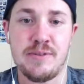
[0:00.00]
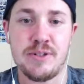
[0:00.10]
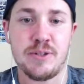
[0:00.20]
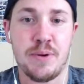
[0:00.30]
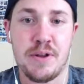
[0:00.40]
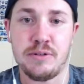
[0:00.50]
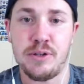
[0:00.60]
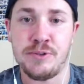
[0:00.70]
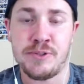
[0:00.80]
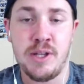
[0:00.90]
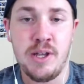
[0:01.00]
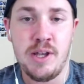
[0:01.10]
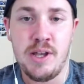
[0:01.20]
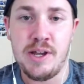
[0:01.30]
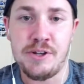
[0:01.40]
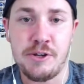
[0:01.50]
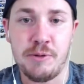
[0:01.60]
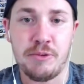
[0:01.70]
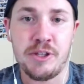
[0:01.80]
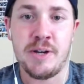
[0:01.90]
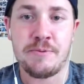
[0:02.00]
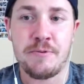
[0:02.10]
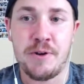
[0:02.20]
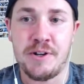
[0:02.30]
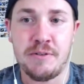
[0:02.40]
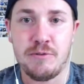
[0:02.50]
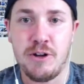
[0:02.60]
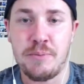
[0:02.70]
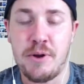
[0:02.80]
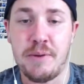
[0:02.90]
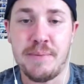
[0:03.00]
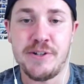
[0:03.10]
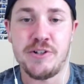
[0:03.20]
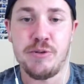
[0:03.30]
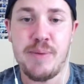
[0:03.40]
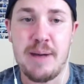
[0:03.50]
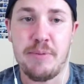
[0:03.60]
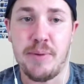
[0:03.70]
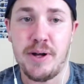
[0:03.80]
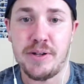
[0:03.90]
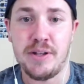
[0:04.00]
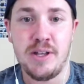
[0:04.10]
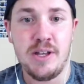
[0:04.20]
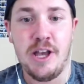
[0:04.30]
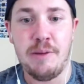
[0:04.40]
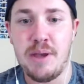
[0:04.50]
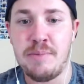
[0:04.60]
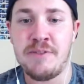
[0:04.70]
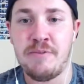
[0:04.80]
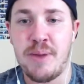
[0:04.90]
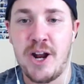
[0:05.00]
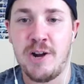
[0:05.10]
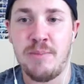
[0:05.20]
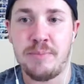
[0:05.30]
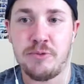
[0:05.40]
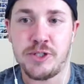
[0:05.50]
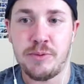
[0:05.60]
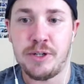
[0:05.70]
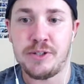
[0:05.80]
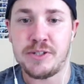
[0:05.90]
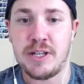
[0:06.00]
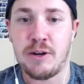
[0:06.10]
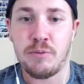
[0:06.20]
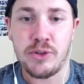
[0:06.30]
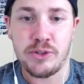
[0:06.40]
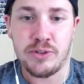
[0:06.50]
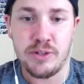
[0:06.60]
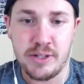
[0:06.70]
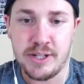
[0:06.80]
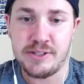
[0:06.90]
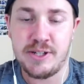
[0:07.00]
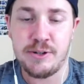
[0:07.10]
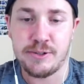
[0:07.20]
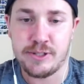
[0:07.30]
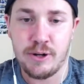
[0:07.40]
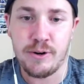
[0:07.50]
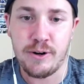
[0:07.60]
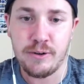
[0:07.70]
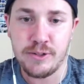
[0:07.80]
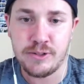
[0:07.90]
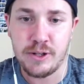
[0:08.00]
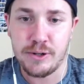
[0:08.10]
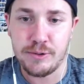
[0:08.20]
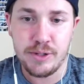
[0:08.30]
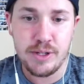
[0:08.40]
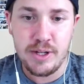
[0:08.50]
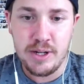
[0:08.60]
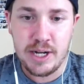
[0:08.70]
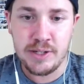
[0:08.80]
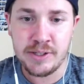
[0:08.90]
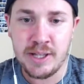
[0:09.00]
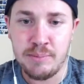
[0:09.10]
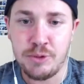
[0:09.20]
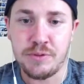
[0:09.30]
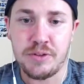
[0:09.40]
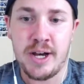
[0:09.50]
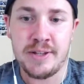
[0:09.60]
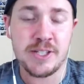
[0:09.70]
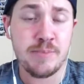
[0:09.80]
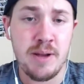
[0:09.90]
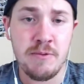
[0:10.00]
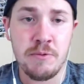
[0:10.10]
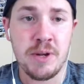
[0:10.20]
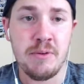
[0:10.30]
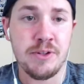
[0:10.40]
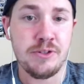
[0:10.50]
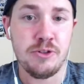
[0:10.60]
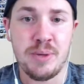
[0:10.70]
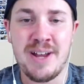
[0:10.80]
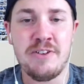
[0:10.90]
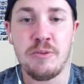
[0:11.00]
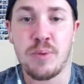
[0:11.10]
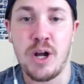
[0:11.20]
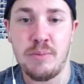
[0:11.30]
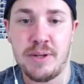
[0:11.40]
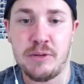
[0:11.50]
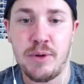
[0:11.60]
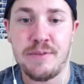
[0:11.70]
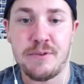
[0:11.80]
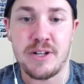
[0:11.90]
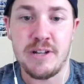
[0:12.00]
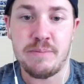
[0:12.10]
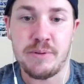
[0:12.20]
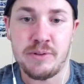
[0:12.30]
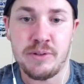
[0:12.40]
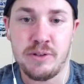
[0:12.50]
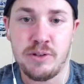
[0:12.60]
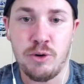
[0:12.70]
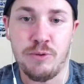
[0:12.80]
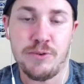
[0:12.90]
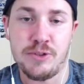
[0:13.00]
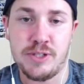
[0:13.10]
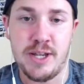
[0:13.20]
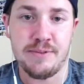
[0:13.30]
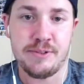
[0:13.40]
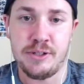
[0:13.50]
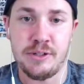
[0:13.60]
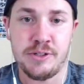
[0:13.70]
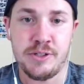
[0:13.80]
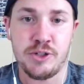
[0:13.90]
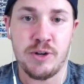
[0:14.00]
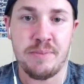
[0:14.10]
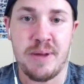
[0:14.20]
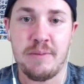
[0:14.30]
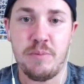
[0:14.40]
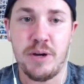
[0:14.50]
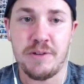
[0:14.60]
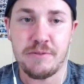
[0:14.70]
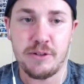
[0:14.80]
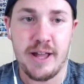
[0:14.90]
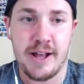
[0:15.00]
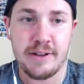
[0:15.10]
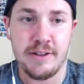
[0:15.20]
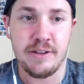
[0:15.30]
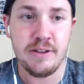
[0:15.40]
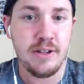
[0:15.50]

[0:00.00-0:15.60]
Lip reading: that's pretty close, and you can really upgrade a pitcher with Papelbon and maybe even pair him up with someone else to get a real nice tier starter. So I like that move a lot, and that's probably what I would do. But I have no problem anyway if you're keeping going for saves to trade Papelbon for Lackey,